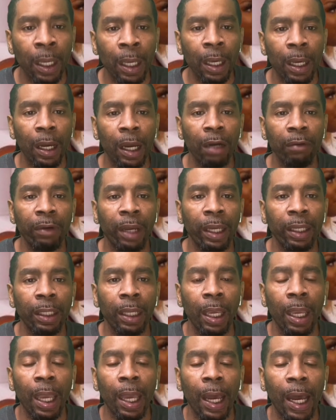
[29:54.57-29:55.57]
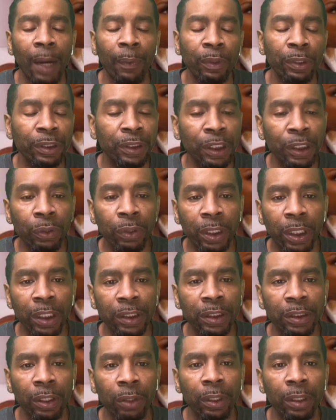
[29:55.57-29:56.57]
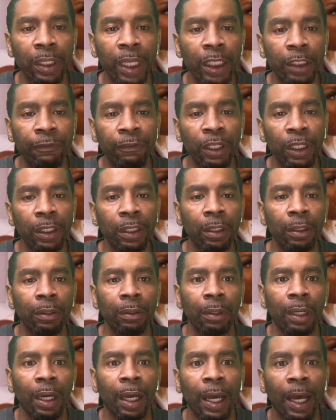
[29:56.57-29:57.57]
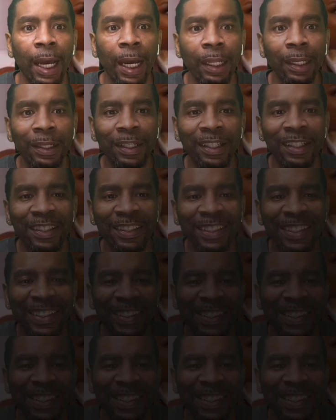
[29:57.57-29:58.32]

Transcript: All right. I will see you cousins on the next video. Holla.